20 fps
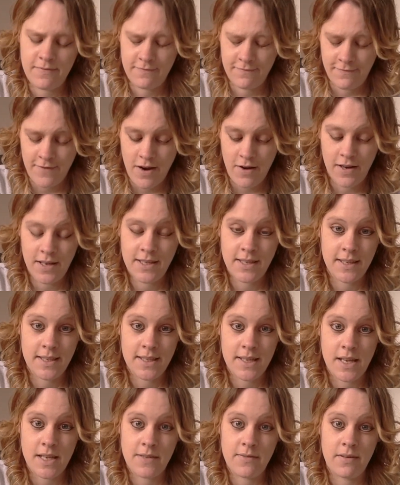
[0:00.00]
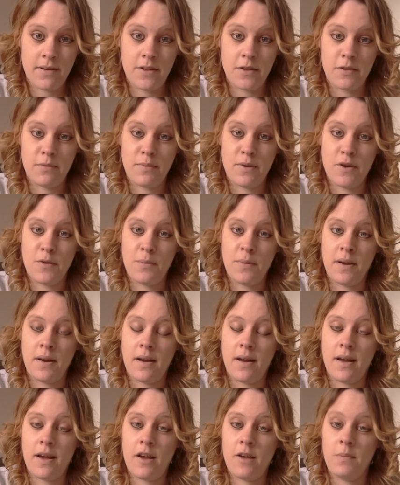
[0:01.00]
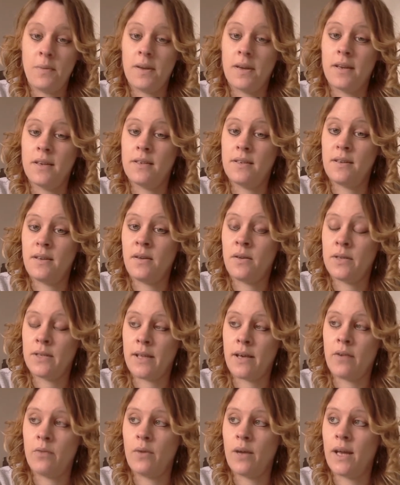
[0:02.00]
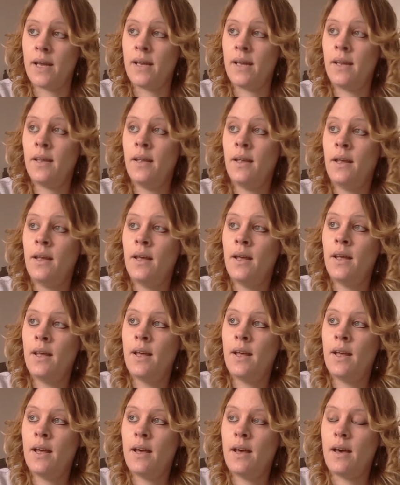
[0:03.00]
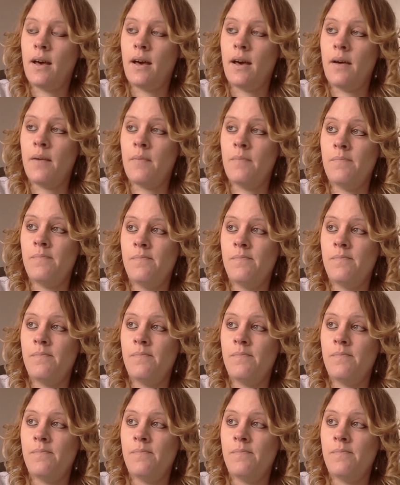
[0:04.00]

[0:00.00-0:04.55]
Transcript: very successful at the moment, and I hope it continues that way. And